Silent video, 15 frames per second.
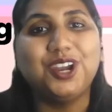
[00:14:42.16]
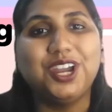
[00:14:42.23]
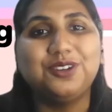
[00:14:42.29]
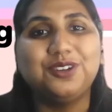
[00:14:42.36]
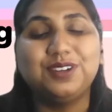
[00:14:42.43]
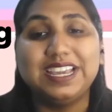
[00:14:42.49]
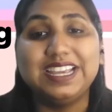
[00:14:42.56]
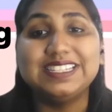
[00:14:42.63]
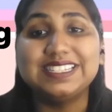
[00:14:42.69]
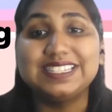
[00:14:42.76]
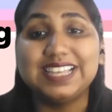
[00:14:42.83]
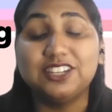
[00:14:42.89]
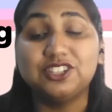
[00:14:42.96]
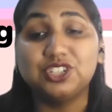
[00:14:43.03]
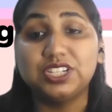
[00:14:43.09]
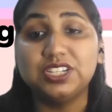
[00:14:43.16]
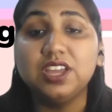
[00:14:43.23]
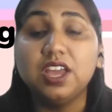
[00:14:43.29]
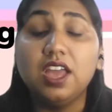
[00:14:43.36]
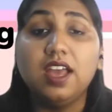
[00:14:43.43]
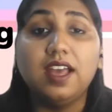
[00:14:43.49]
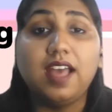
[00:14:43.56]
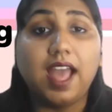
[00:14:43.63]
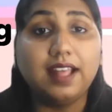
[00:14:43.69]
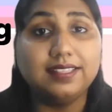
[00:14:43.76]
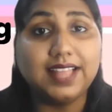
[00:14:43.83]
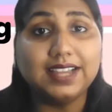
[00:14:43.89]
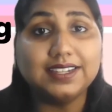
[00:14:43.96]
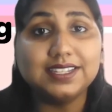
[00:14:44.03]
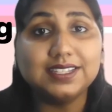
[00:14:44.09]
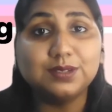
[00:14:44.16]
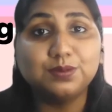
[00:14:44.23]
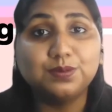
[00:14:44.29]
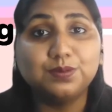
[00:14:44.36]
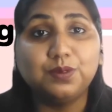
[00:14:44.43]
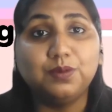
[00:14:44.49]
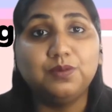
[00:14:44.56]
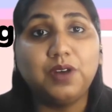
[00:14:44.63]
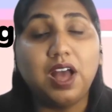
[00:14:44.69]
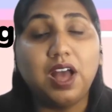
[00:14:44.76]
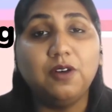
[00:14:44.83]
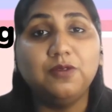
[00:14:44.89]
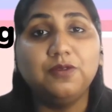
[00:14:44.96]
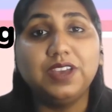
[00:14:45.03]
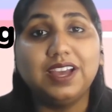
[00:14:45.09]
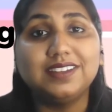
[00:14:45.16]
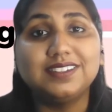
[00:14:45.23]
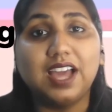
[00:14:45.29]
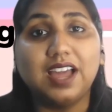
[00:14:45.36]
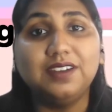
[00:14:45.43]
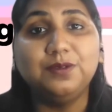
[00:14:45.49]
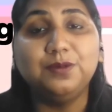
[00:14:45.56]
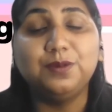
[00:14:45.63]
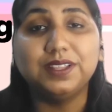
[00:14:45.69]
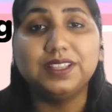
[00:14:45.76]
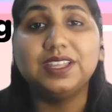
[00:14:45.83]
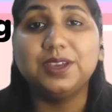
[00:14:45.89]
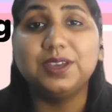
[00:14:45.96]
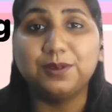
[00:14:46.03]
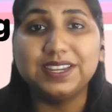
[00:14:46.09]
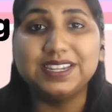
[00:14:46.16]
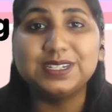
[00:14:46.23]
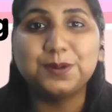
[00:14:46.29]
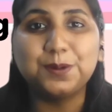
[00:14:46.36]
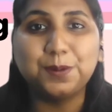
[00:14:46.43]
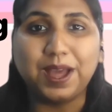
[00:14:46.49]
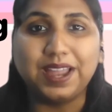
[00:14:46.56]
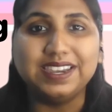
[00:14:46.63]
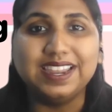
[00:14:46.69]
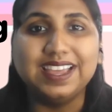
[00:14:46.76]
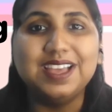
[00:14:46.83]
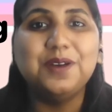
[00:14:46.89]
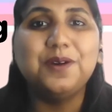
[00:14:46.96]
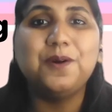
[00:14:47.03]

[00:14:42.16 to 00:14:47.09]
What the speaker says: for our today's session. And that is Now we are done with Unit 1.